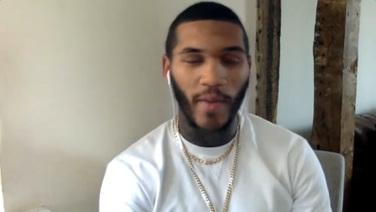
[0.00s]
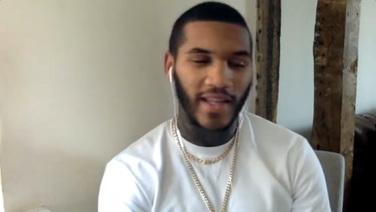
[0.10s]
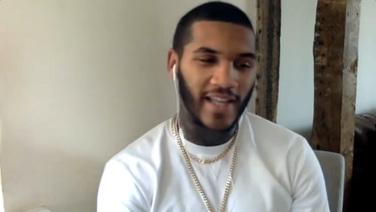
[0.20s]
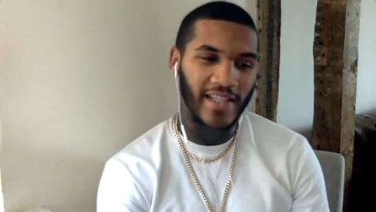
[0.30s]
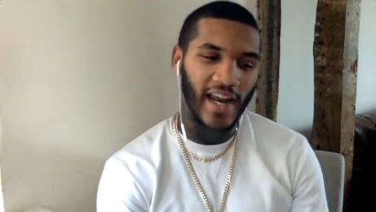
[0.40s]
My
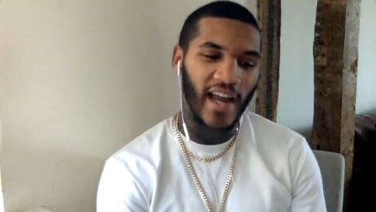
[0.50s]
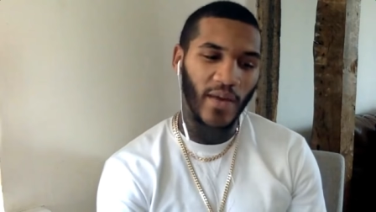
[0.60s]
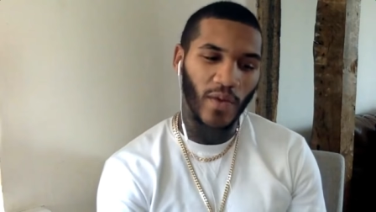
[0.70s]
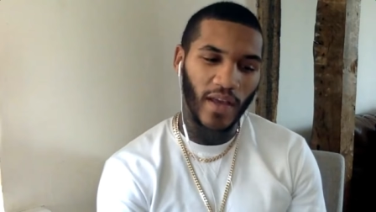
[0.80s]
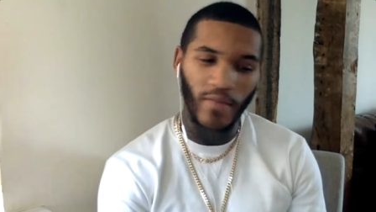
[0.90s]
dad said I had
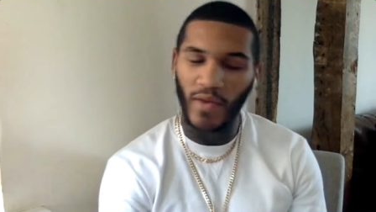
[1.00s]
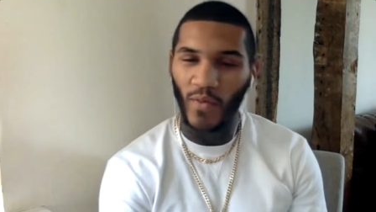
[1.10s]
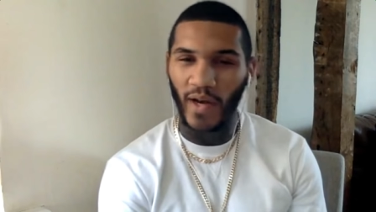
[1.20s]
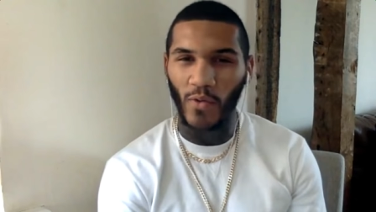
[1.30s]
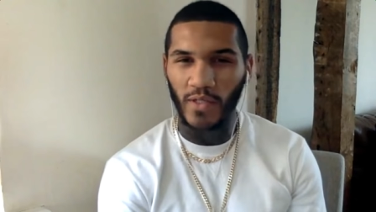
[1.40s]
it in me
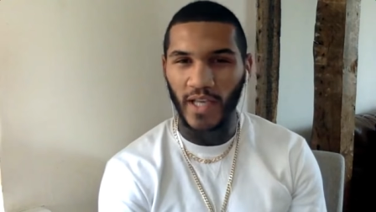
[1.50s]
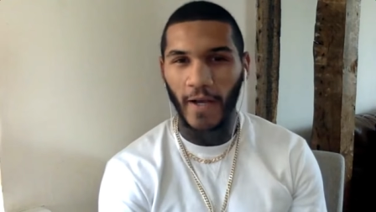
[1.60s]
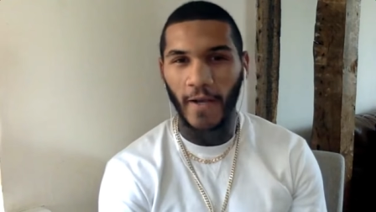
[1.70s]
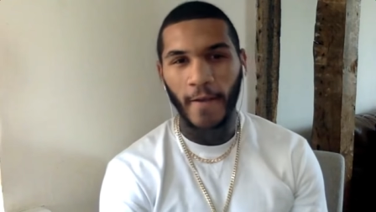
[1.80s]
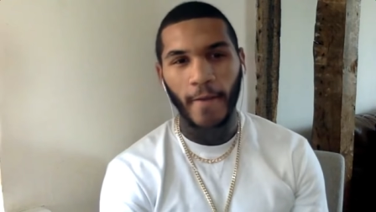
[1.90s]
when I was young,